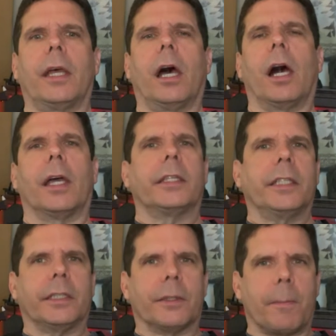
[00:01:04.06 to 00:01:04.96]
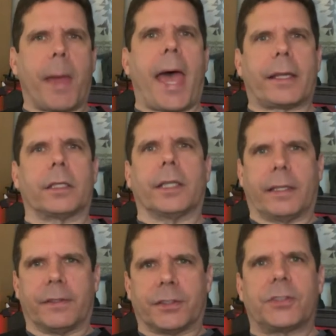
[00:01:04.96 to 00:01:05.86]
uh, in the battle
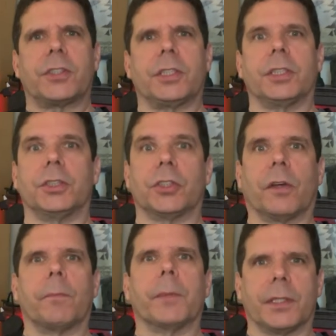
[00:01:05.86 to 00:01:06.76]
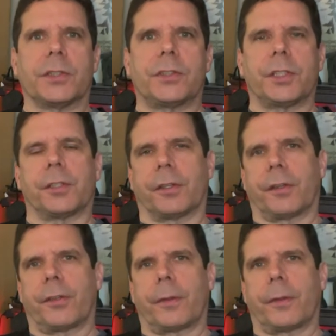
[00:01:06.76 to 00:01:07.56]
and the siege of Minas Tirith?